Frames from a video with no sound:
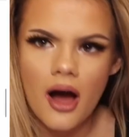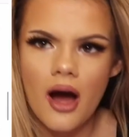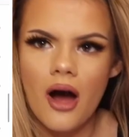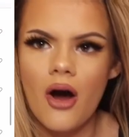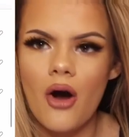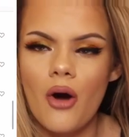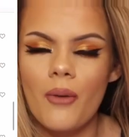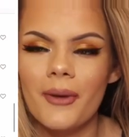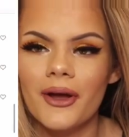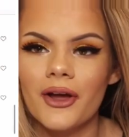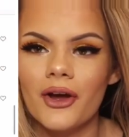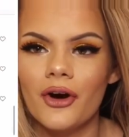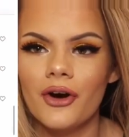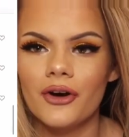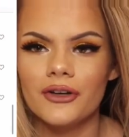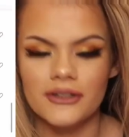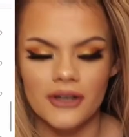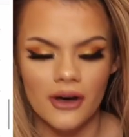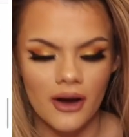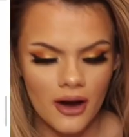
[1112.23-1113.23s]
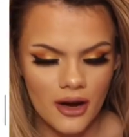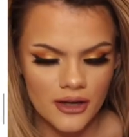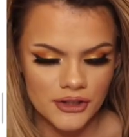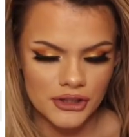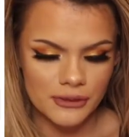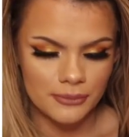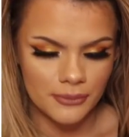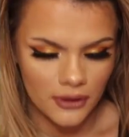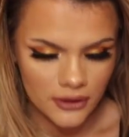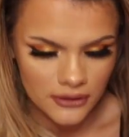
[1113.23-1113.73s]
Oh my god,
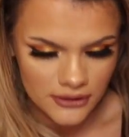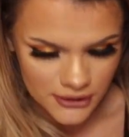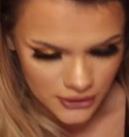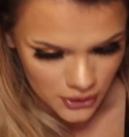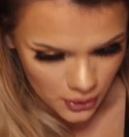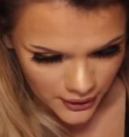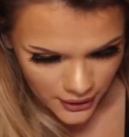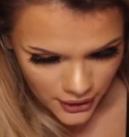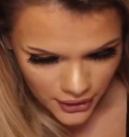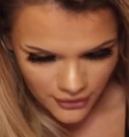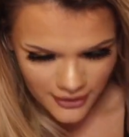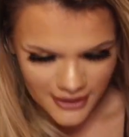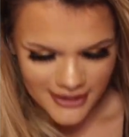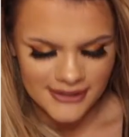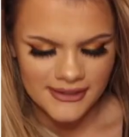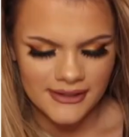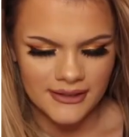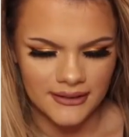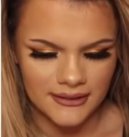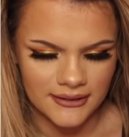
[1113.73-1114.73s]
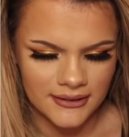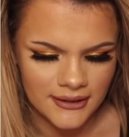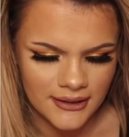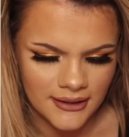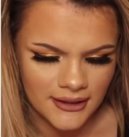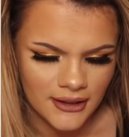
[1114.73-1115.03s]
Archibald is going crazy.